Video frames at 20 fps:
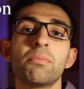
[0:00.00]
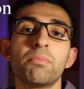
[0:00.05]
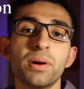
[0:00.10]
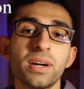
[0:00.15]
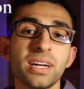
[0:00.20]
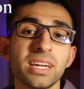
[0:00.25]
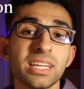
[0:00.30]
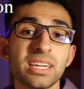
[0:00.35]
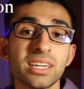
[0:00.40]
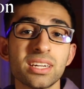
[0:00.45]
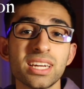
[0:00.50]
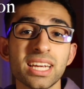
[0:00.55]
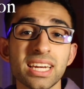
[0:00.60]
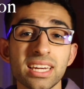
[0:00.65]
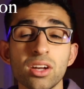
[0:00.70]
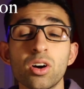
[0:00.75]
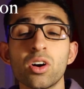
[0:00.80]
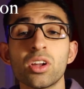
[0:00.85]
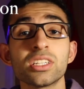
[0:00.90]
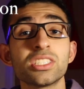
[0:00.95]
But in
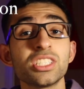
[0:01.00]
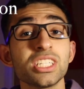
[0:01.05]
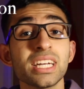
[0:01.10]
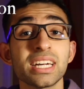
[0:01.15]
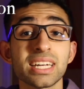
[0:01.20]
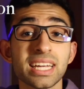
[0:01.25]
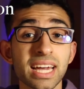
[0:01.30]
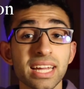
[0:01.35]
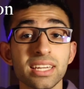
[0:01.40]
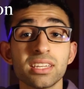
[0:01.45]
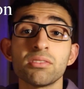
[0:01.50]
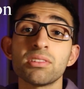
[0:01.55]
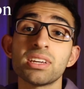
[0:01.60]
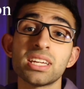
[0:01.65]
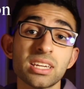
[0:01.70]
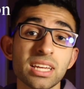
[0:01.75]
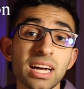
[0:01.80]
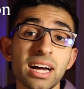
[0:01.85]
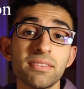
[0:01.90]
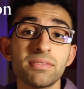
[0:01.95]
radiology, again, you
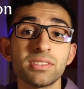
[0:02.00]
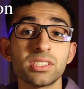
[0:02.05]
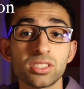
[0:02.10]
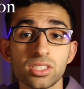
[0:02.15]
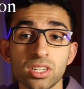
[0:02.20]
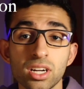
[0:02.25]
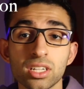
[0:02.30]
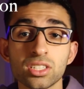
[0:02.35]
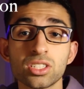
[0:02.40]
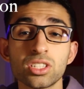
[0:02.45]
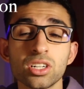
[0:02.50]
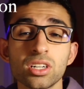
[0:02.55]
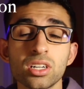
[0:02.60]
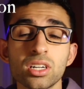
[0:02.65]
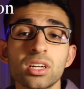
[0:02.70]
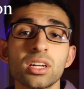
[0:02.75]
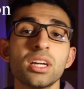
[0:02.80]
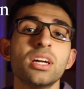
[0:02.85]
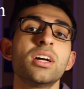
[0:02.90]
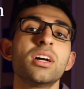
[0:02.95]
need to have a
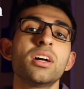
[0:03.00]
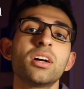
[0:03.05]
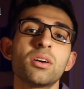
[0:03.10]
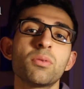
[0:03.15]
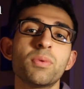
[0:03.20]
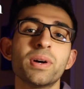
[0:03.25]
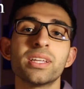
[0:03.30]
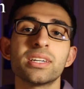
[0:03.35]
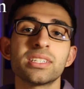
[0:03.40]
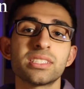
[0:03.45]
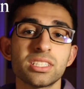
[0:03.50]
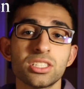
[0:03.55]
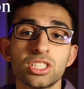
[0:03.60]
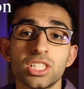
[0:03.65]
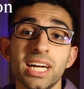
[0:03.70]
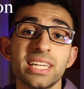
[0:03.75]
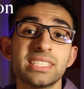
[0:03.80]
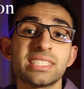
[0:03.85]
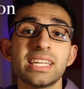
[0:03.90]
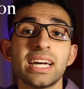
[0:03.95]
structure, whether it's a
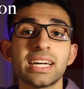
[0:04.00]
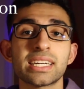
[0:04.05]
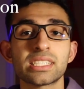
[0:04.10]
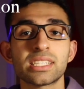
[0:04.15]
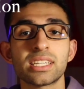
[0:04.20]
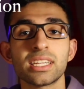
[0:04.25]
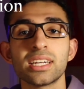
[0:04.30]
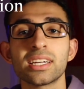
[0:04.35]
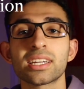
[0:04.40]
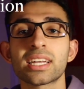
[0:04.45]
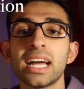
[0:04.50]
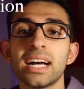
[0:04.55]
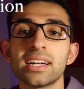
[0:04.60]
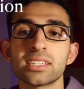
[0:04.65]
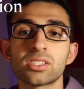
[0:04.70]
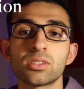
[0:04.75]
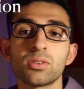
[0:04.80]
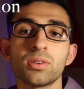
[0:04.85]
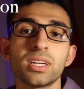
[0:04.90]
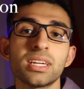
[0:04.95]
chest x-ray, a
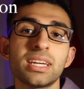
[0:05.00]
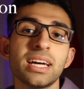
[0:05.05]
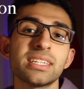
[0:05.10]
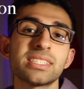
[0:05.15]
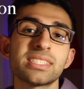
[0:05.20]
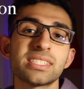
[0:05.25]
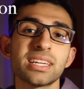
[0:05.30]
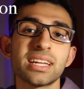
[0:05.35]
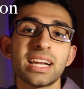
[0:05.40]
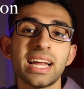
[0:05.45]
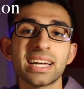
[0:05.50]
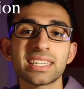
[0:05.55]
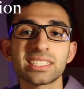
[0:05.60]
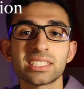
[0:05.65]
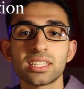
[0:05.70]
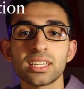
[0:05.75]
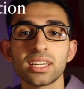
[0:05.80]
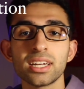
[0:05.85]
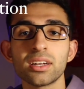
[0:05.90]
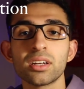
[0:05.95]
gastrointestinal
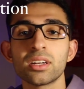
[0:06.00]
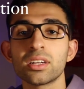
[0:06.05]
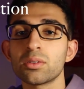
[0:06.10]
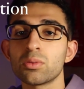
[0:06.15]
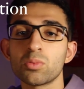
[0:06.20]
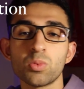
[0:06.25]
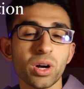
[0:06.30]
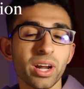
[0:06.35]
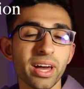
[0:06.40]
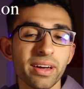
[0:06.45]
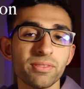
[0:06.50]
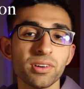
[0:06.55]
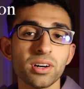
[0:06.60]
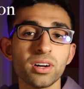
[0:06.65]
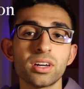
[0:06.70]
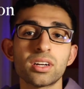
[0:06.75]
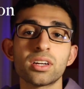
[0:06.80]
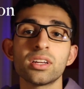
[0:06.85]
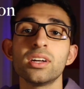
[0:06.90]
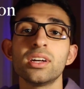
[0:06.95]
x-ray,
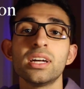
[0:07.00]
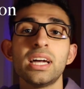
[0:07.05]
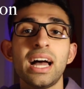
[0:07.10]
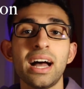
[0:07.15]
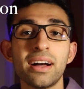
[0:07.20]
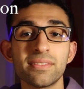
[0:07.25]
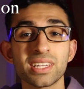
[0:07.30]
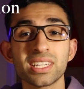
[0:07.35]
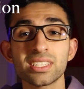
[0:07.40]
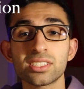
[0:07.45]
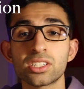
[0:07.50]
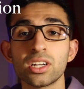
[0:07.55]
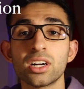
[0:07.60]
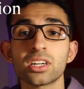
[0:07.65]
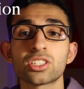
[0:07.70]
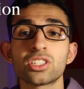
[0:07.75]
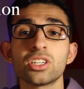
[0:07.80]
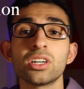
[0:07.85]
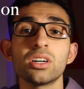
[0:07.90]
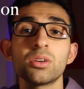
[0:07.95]
whatever. Having a
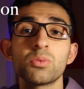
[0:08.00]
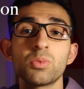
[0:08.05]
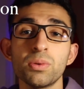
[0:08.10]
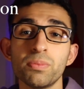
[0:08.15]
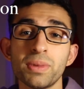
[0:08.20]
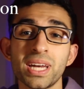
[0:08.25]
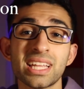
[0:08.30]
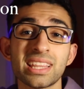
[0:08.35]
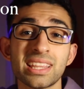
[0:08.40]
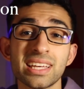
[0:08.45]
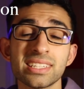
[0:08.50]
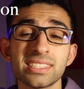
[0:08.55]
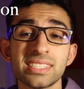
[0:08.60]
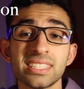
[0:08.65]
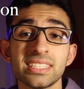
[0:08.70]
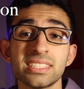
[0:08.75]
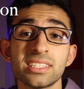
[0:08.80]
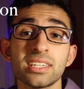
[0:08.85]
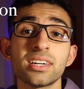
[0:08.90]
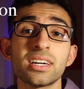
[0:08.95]
structure will make things
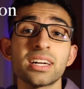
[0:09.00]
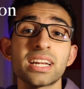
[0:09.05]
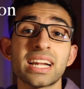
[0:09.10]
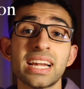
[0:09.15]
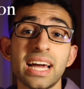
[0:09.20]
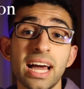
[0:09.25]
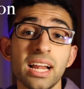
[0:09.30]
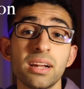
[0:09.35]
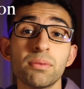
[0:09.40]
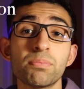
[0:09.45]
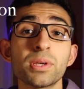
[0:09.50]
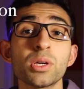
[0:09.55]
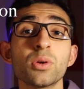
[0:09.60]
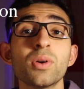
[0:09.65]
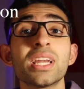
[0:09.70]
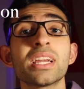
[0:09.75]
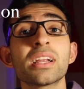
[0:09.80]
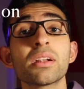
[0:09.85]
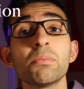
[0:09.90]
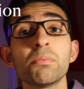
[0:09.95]
easier, it'll help you,
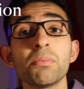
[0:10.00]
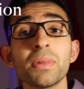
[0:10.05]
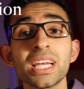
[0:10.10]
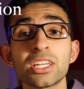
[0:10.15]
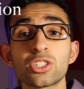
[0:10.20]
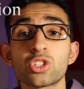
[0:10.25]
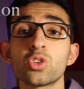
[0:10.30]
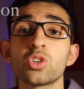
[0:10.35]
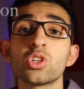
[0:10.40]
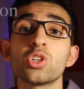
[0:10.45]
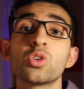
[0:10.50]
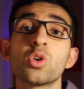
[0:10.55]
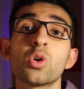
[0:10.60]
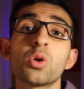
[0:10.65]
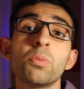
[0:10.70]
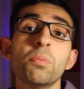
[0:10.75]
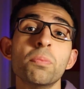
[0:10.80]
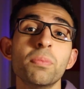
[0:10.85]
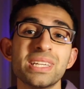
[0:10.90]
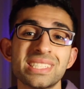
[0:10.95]
and it'll make sure you
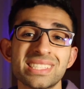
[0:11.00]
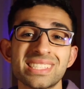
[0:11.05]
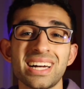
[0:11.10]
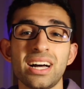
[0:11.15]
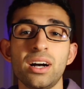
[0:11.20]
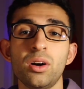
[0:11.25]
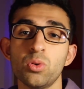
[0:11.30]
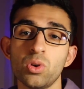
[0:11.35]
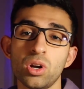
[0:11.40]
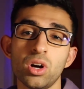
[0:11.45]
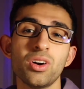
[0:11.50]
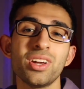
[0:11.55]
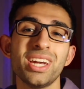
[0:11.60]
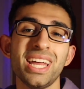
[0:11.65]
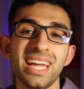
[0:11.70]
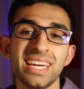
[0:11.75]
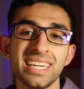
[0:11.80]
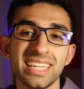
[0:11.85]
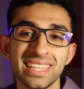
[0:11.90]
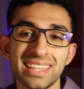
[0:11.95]
don't miss out
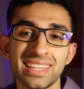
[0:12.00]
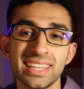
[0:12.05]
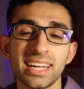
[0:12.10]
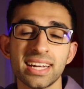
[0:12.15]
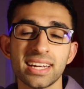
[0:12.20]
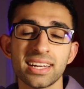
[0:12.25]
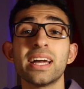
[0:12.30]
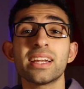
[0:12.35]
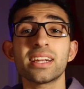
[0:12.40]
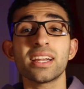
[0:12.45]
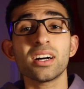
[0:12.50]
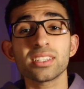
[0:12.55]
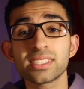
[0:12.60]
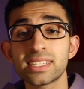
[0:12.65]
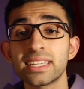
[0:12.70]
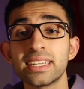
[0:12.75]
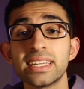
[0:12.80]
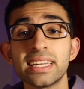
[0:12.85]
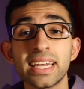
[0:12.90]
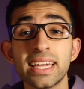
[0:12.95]
on anything. And
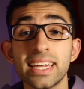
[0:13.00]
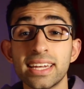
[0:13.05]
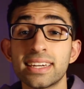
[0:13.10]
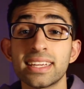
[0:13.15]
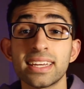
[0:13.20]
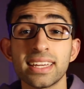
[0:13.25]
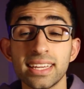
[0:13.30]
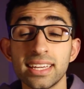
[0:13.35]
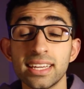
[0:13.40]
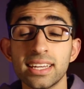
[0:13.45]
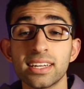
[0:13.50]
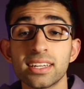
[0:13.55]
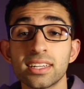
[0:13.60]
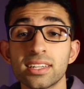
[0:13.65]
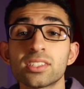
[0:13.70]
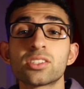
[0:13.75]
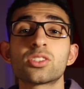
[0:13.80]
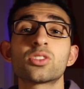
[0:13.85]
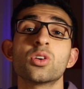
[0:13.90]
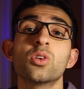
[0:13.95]
lastly, ATE.
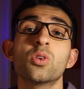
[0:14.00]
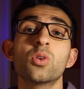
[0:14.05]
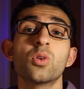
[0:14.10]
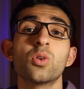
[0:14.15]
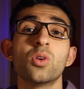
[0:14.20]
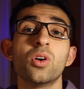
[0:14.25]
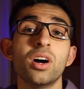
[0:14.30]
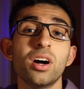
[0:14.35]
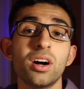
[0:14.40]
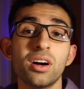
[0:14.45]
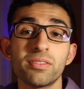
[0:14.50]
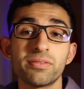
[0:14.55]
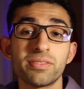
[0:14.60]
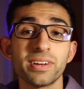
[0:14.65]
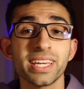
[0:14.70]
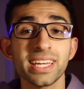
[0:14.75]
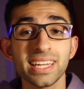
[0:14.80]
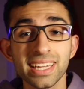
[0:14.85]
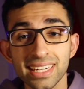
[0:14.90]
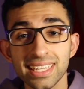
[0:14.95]
So
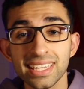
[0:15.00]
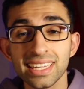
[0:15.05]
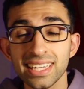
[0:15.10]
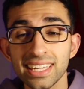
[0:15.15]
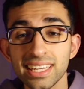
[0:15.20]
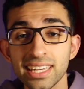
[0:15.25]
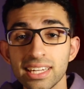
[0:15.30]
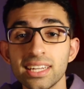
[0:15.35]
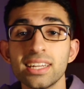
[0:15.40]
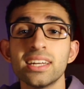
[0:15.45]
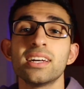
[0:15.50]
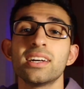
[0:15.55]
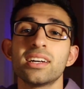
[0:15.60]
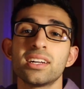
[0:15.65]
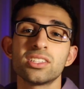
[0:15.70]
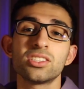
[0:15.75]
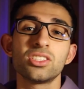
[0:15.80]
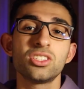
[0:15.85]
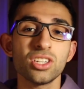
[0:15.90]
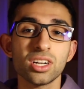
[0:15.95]
for ATE,
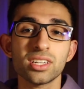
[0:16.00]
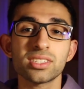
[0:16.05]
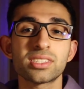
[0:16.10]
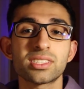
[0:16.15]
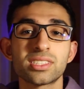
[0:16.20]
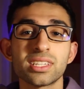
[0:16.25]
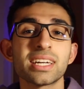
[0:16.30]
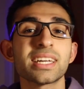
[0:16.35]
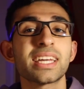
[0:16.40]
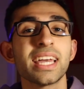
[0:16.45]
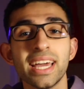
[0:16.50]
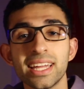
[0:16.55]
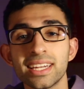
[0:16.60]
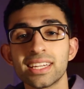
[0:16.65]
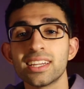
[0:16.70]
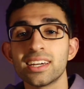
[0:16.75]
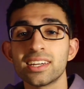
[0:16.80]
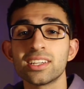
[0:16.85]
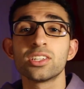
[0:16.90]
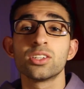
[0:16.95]
Just
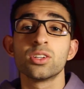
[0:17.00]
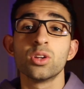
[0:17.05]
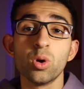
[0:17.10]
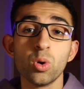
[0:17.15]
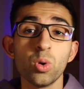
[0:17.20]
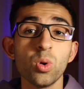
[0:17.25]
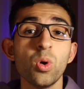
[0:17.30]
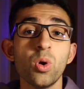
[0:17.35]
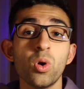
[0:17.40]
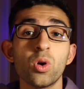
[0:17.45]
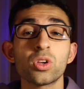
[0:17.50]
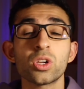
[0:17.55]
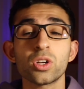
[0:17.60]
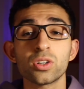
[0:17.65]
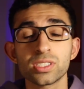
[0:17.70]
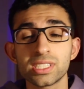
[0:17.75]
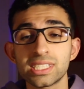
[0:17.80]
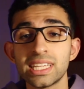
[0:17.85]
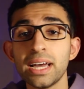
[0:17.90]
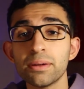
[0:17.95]
again, know all
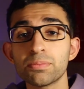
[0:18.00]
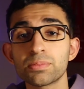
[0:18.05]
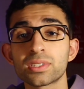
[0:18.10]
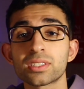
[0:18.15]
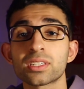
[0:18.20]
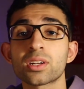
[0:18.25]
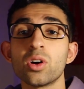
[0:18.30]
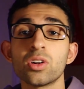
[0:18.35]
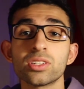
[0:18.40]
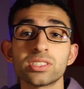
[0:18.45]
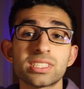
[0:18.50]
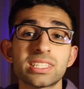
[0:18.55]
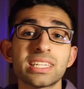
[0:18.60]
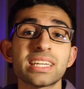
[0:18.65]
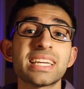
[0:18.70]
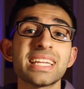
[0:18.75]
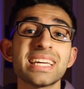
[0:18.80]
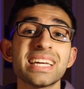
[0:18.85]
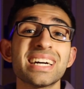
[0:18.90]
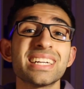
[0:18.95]
your steps,
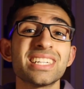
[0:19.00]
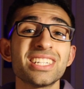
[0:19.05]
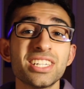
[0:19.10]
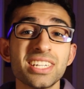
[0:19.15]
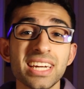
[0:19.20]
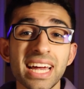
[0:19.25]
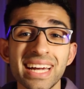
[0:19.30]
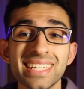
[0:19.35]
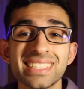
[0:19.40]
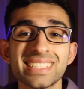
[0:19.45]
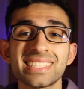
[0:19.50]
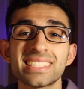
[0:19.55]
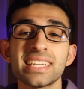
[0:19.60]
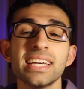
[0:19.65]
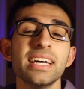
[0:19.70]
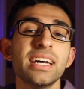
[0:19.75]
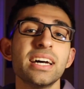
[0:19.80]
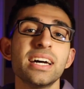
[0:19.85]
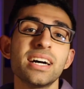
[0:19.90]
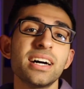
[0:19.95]
constantly address
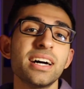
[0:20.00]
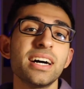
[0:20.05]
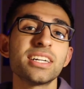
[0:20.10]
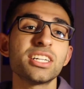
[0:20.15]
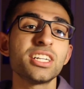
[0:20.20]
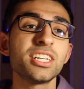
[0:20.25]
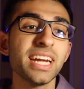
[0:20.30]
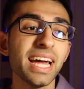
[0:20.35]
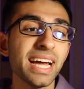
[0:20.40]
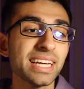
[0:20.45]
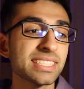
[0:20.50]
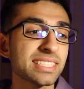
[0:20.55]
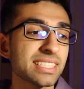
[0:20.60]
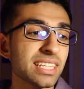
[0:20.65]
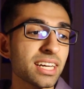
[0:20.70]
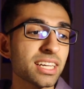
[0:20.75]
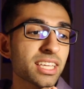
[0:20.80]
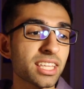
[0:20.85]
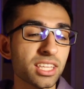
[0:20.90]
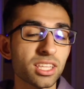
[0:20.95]

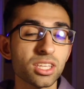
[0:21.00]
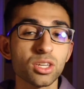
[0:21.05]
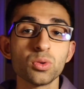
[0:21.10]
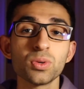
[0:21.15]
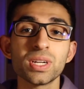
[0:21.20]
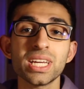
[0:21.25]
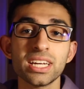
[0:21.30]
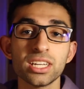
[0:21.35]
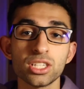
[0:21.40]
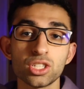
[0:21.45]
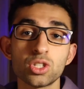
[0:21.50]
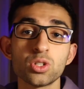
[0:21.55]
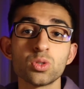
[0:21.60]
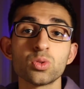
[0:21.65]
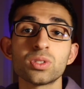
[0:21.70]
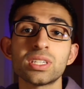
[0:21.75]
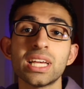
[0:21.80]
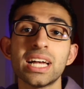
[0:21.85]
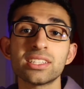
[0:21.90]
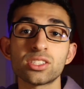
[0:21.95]
acute
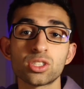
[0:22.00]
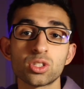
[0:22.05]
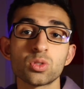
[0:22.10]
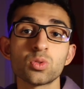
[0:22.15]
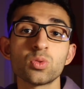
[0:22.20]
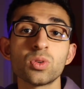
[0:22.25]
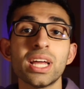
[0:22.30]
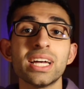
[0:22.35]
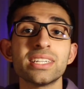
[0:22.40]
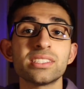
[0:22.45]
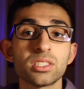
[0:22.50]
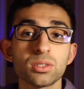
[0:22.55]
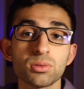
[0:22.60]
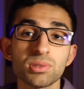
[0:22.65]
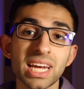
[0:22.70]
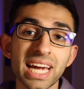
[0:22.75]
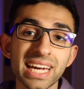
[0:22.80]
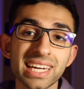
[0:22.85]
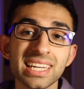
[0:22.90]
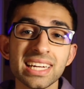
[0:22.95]
issues as soon as you
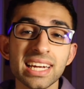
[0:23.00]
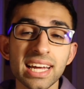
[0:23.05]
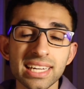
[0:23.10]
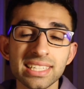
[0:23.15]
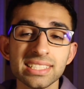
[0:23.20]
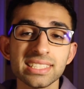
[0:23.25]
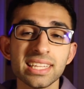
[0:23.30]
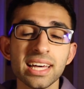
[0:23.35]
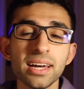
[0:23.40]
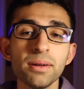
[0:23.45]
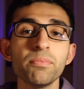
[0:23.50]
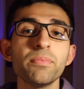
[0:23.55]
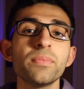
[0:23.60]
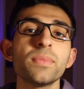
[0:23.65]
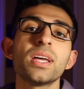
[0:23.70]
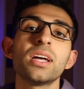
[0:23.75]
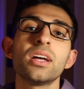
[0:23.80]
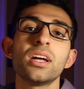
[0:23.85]
recognize them.